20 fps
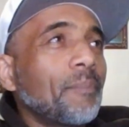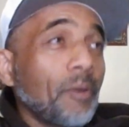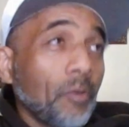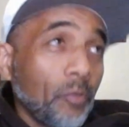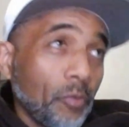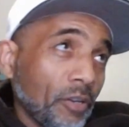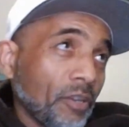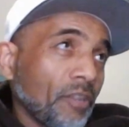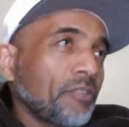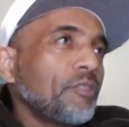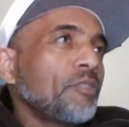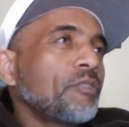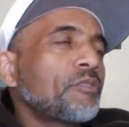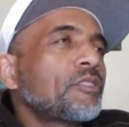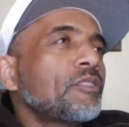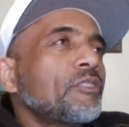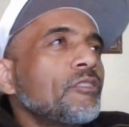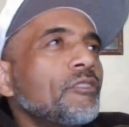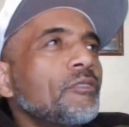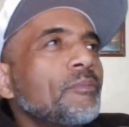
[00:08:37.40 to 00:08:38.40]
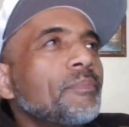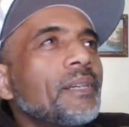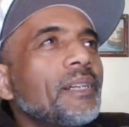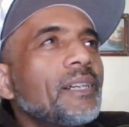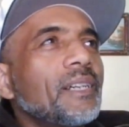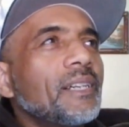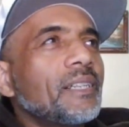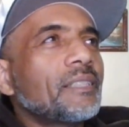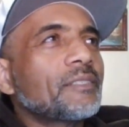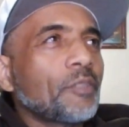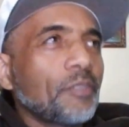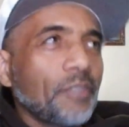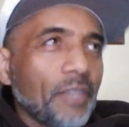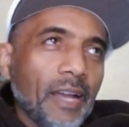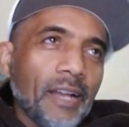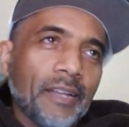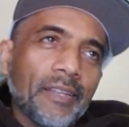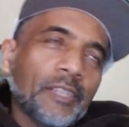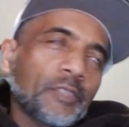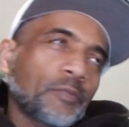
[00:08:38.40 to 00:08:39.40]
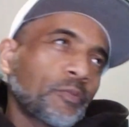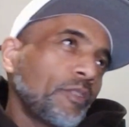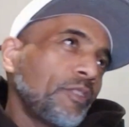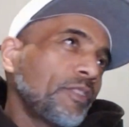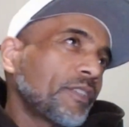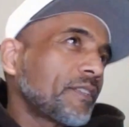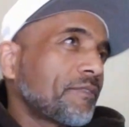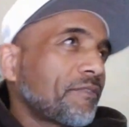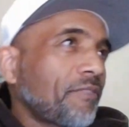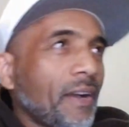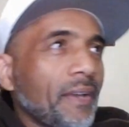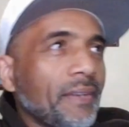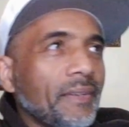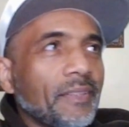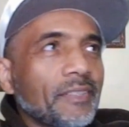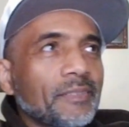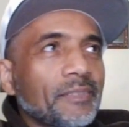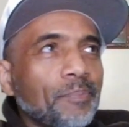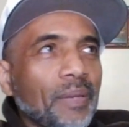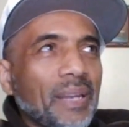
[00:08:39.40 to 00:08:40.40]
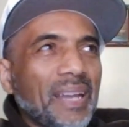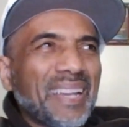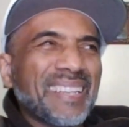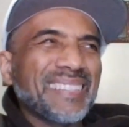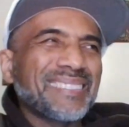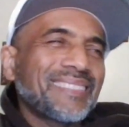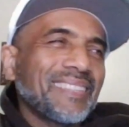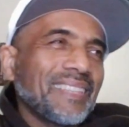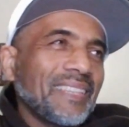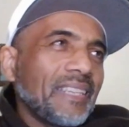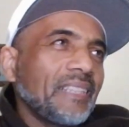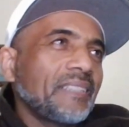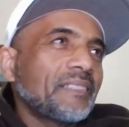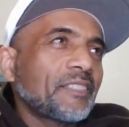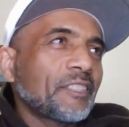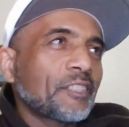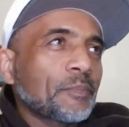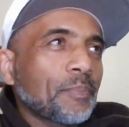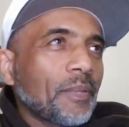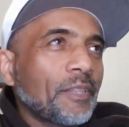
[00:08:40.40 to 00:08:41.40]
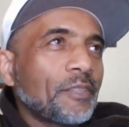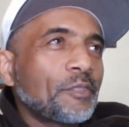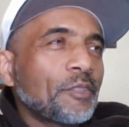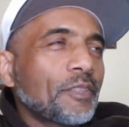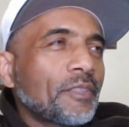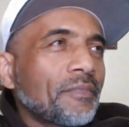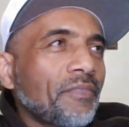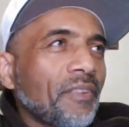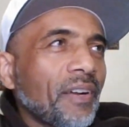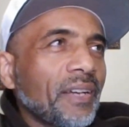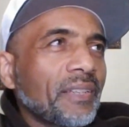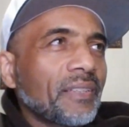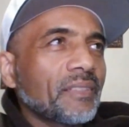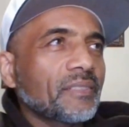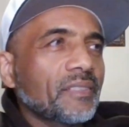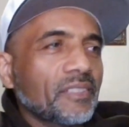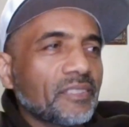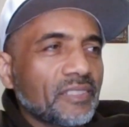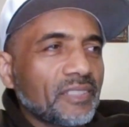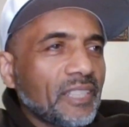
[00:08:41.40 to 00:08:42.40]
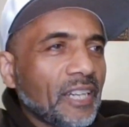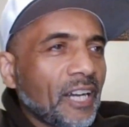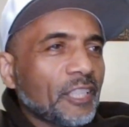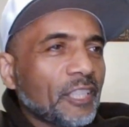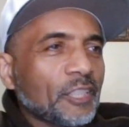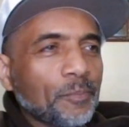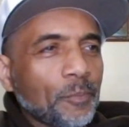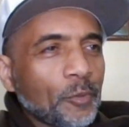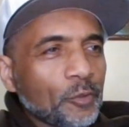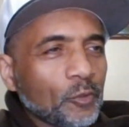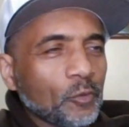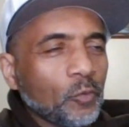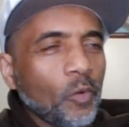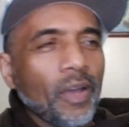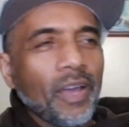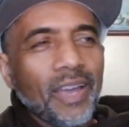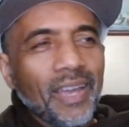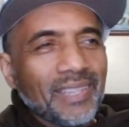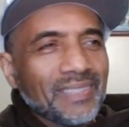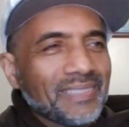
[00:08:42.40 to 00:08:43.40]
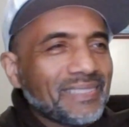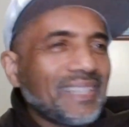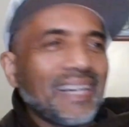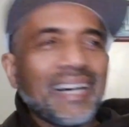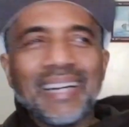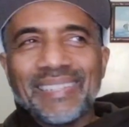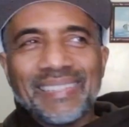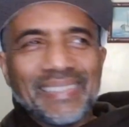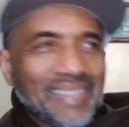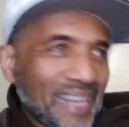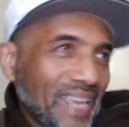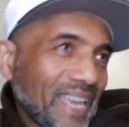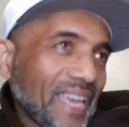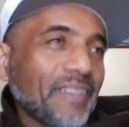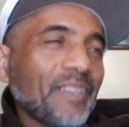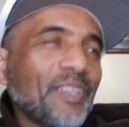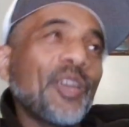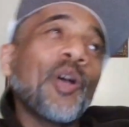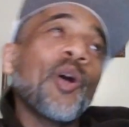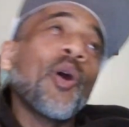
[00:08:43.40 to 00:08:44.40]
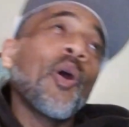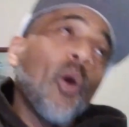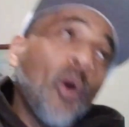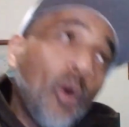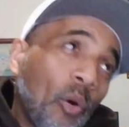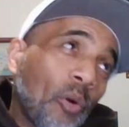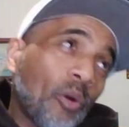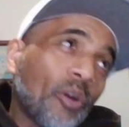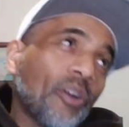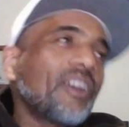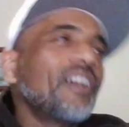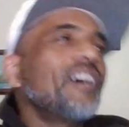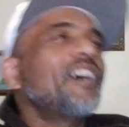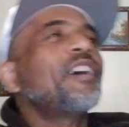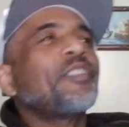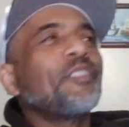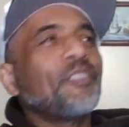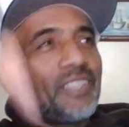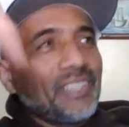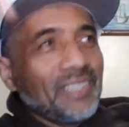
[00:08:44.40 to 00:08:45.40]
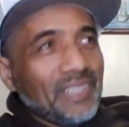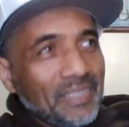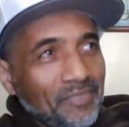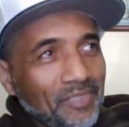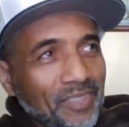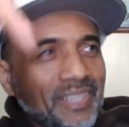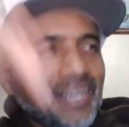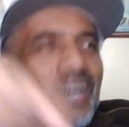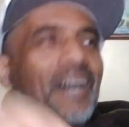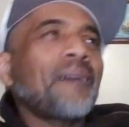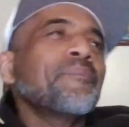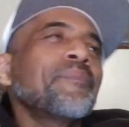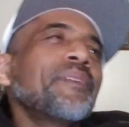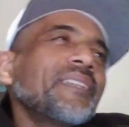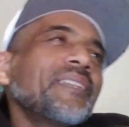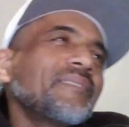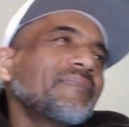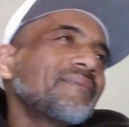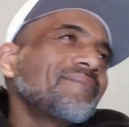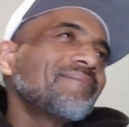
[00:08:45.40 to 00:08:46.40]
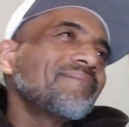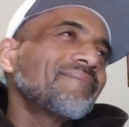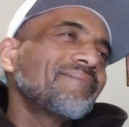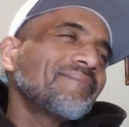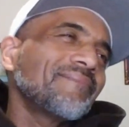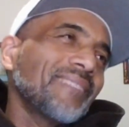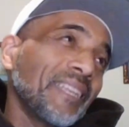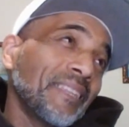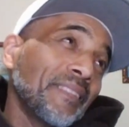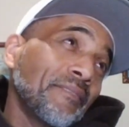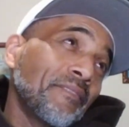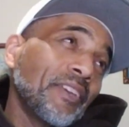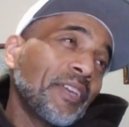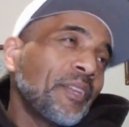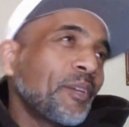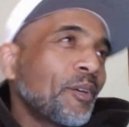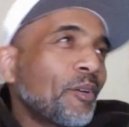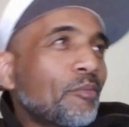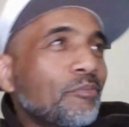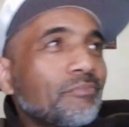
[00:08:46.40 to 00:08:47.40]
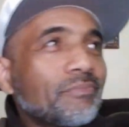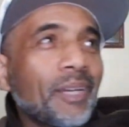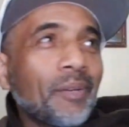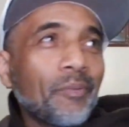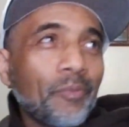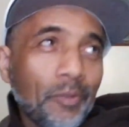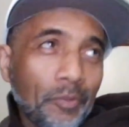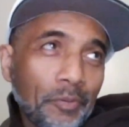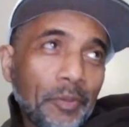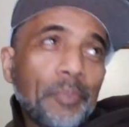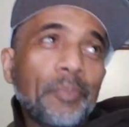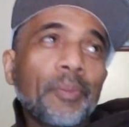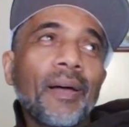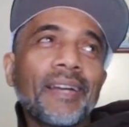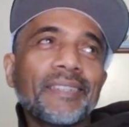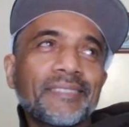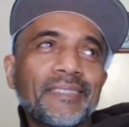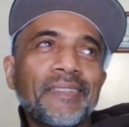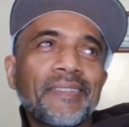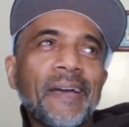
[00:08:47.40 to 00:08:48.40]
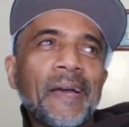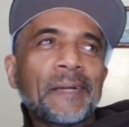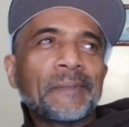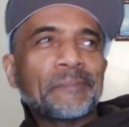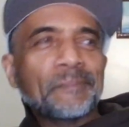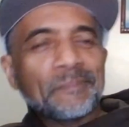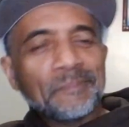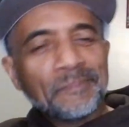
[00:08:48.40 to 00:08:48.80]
but we're on YouTube. So yeah, that's where you can find us. But I guess the easiest place you can find us is gospelswag.net. Or you can leave a comment in the video and we'll reply to that.